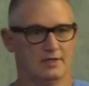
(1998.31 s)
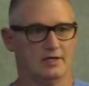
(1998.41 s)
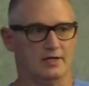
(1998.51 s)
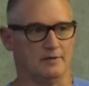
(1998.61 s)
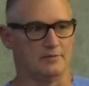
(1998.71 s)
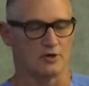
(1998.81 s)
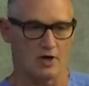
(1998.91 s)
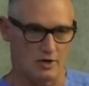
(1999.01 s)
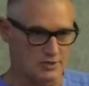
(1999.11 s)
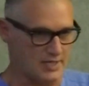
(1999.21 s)
They're
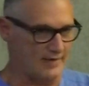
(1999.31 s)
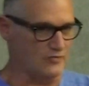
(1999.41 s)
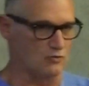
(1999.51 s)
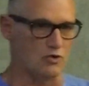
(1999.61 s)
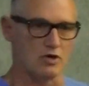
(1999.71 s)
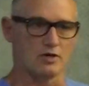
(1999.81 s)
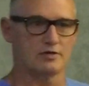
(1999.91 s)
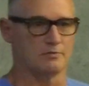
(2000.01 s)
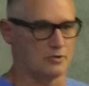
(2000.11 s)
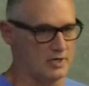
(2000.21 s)
always having to work
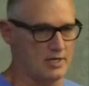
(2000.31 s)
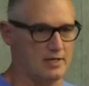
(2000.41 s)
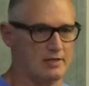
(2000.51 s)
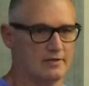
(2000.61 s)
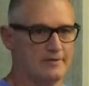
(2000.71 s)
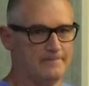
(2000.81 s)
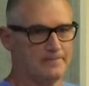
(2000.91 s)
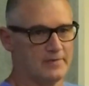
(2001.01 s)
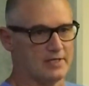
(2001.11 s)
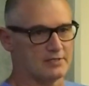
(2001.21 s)
to breathe,
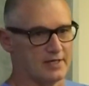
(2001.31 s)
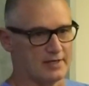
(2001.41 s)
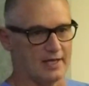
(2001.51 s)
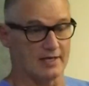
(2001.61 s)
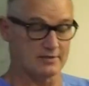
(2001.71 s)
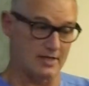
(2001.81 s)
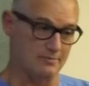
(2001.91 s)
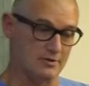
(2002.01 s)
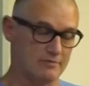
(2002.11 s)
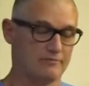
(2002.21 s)
things like that. Same
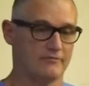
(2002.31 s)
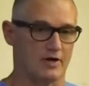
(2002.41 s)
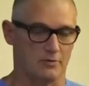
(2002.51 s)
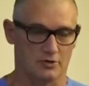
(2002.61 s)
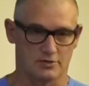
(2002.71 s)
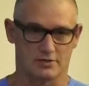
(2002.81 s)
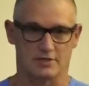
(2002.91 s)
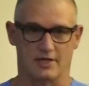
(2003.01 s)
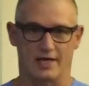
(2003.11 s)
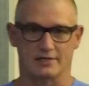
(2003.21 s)
with fibrosis
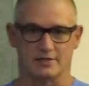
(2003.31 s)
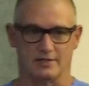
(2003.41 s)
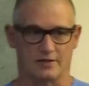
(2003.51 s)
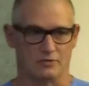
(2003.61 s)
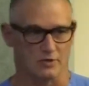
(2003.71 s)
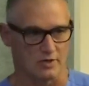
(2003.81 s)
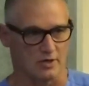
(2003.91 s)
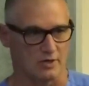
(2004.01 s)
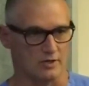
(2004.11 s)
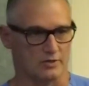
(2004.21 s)
to that extent. They work
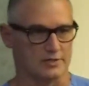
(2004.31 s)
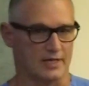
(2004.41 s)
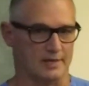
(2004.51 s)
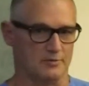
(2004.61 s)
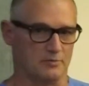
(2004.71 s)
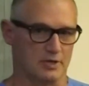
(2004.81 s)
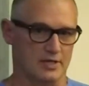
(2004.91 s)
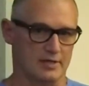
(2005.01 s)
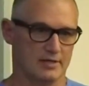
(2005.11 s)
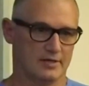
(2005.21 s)
hard all the time to breathe.